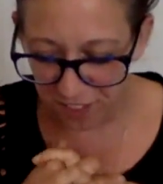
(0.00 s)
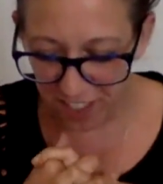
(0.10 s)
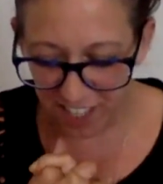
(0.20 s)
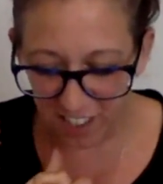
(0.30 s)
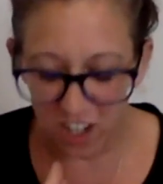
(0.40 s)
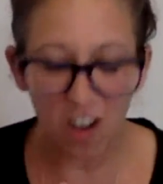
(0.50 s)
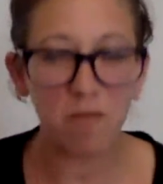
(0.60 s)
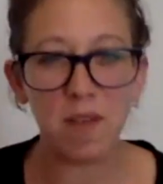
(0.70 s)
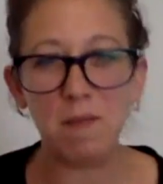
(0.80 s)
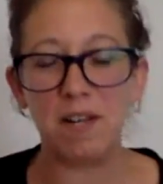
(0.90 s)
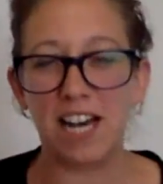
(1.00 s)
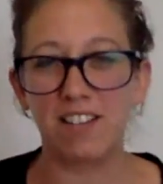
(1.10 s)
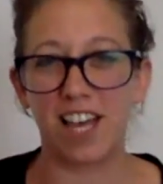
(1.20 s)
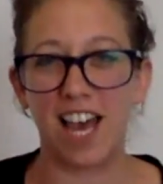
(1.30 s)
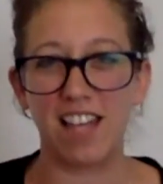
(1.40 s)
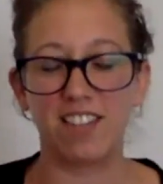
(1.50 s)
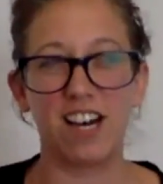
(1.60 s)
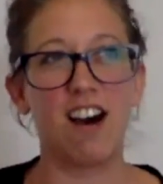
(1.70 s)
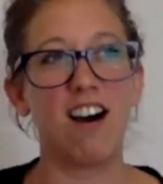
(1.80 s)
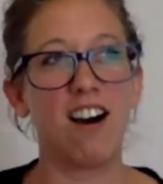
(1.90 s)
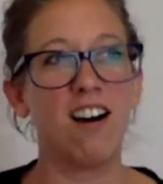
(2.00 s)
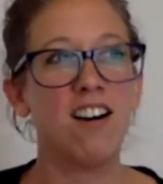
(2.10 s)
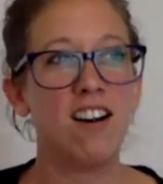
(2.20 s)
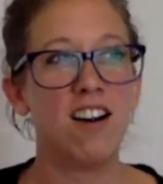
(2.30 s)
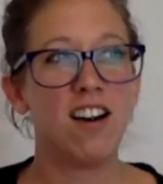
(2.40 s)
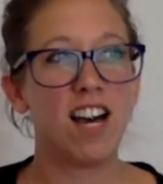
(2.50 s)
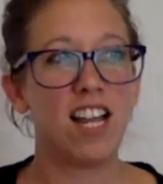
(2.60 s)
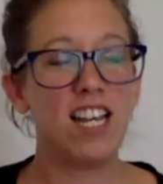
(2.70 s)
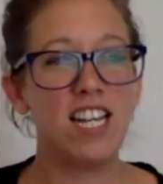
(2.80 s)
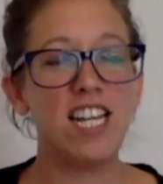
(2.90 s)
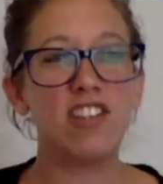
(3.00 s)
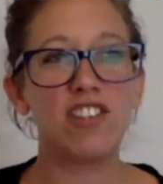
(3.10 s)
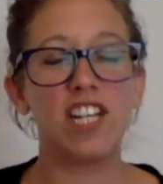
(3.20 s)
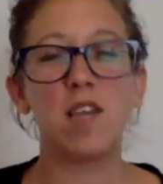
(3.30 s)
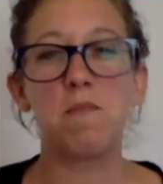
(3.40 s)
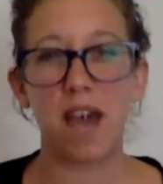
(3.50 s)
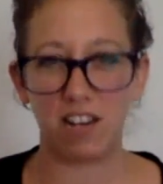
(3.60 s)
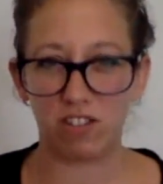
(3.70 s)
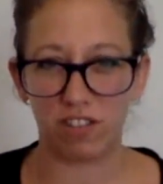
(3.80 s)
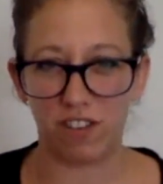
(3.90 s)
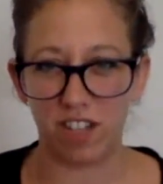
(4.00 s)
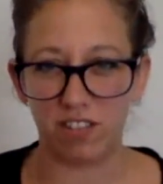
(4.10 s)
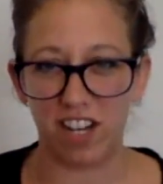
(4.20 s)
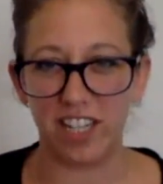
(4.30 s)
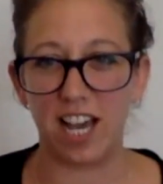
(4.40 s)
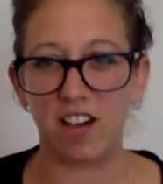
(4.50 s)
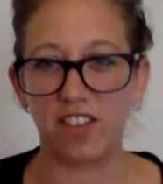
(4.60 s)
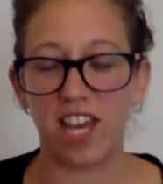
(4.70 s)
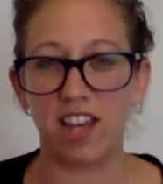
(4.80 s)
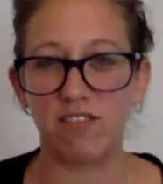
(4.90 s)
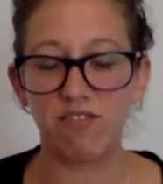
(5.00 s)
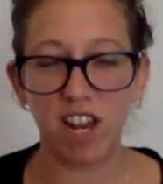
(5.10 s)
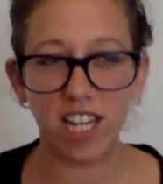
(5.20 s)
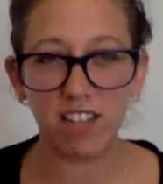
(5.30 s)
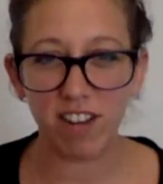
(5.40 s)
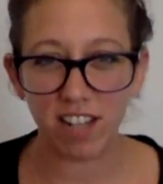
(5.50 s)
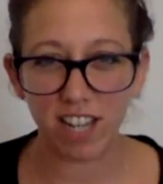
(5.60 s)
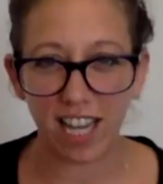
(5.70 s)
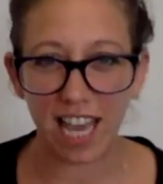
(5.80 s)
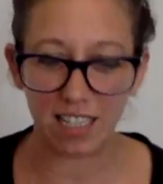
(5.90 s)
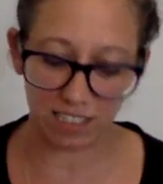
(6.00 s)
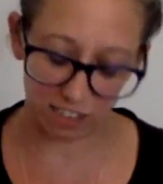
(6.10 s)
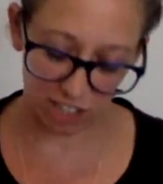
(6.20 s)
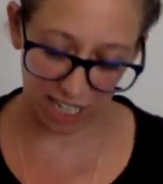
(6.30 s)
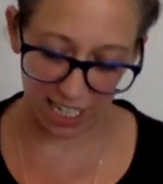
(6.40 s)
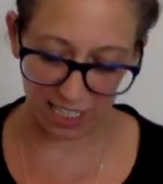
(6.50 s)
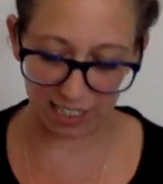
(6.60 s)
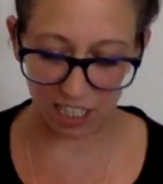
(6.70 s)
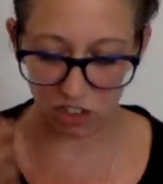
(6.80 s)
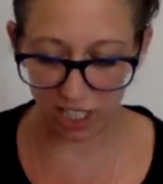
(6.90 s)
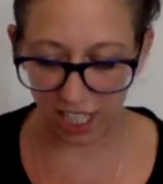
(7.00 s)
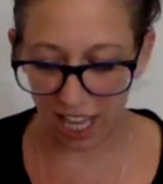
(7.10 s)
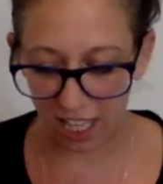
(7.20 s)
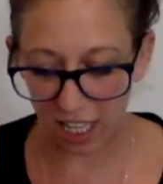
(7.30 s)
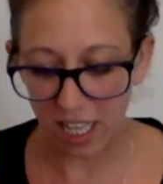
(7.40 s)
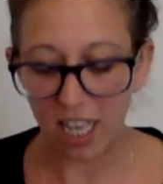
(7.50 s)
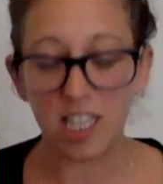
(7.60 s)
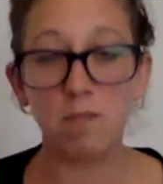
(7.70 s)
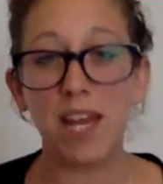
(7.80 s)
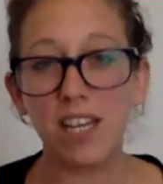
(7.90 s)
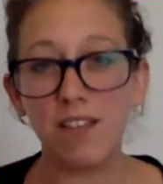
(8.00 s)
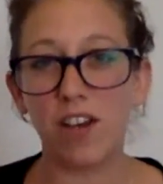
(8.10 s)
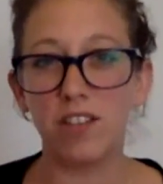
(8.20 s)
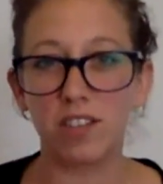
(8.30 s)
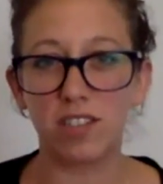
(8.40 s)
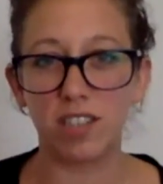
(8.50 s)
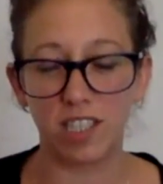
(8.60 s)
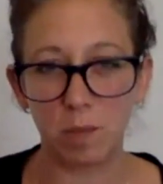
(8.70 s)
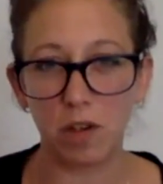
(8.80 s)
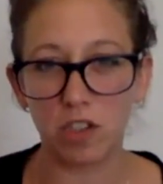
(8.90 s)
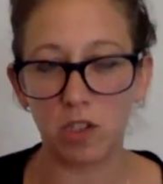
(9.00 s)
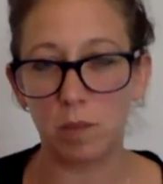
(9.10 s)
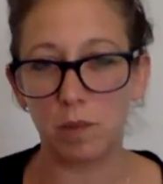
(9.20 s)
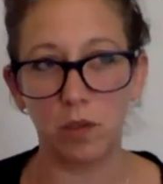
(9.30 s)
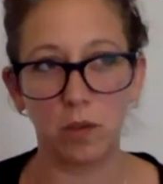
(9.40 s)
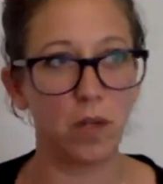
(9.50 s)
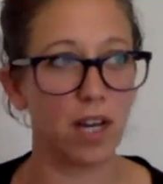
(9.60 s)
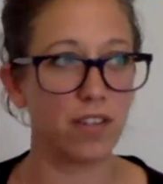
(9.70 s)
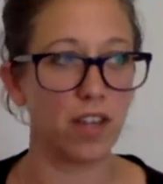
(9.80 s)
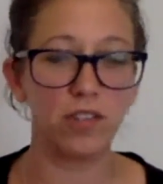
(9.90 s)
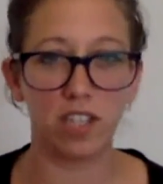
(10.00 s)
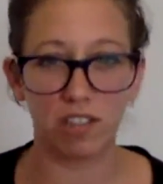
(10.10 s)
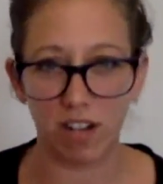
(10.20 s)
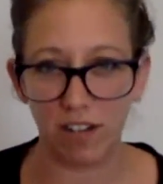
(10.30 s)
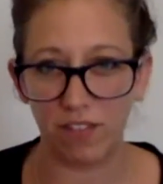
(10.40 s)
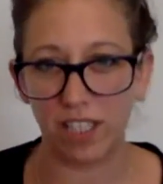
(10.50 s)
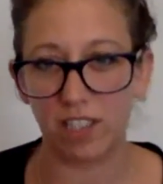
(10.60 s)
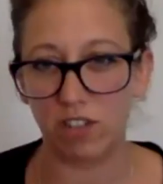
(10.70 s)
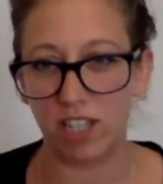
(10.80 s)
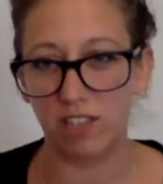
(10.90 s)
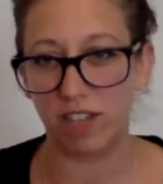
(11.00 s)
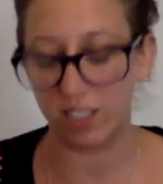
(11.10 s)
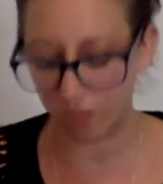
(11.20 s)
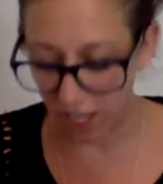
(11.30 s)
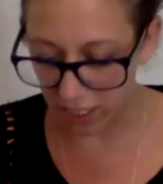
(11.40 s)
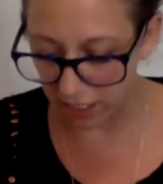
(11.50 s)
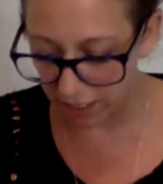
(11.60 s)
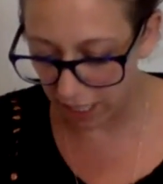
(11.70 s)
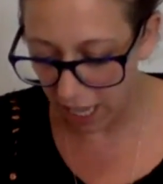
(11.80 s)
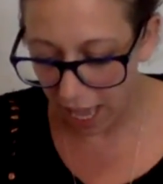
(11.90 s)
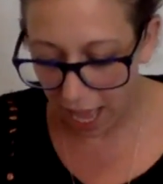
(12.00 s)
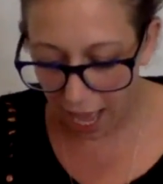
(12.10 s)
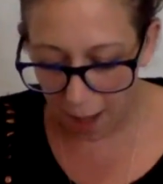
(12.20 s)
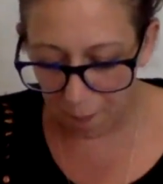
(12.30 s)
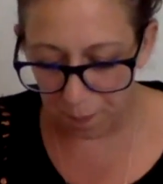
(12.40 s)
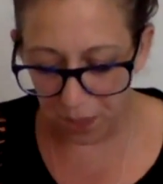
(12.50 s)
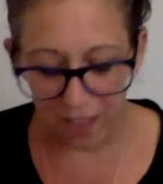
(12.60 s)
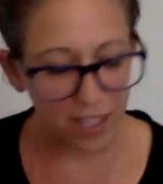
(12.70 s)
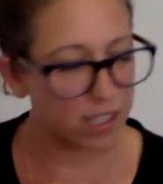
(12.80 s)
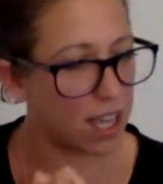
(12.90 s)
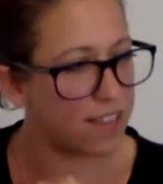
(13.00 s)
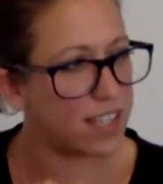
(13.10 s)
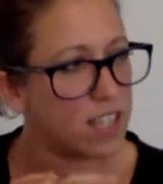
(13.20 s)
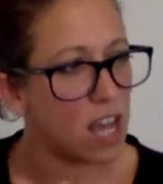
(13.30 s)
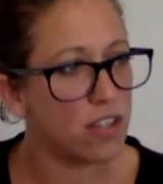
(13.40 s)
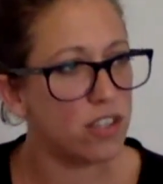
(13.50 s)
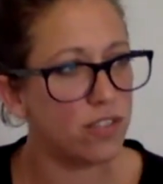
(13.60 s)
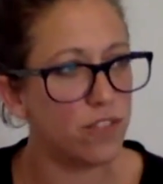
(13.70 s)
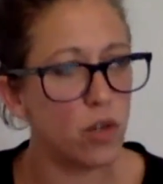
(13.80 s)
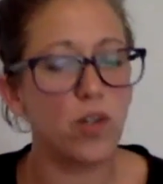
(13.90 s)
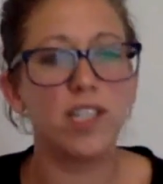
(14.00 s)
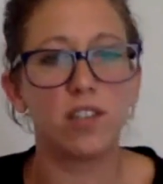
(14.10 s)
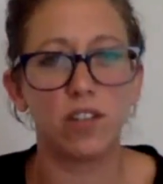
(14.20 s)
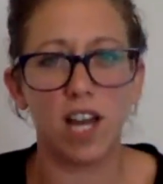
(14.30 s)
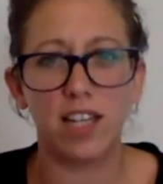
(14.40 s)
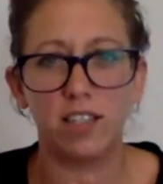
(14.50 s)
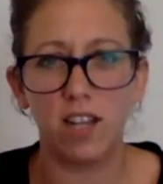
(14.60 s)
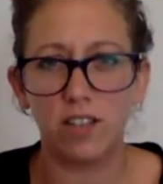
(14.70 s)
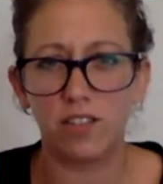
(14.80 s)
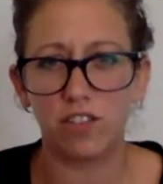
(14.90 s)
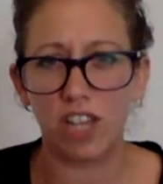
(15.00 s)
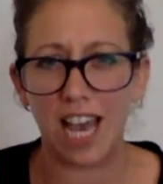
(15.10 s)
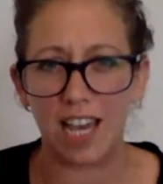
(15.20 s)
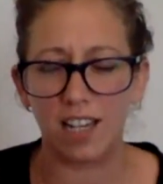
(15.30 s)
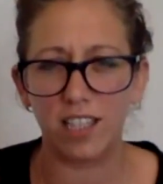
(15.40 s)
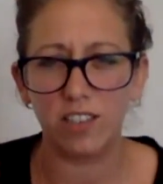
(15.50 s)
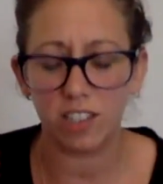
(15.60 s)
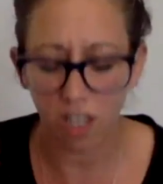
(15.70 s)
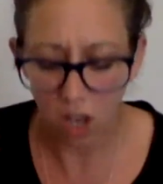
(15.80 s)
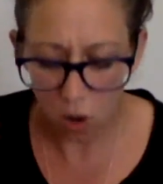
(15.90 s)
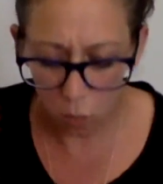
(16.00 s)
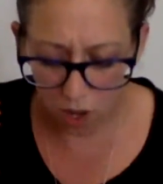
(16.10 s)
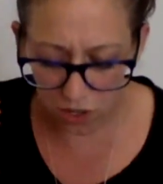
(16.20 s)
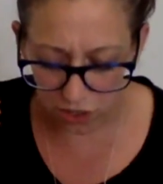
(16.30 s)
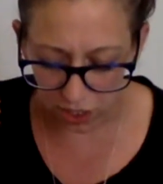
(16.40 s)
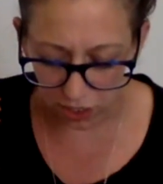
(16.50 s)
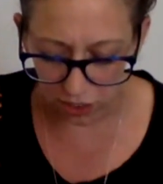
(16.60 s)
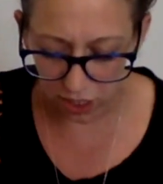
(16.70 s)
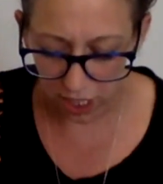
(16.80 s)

there's a lot of people out there that are literally petrified right now. They're running around like headless chickens. They're trying to get as many votes as possible. Those that are crowdfunding are trying to raise funds. And there's tons of noise online and loads of chat. And I just wondered,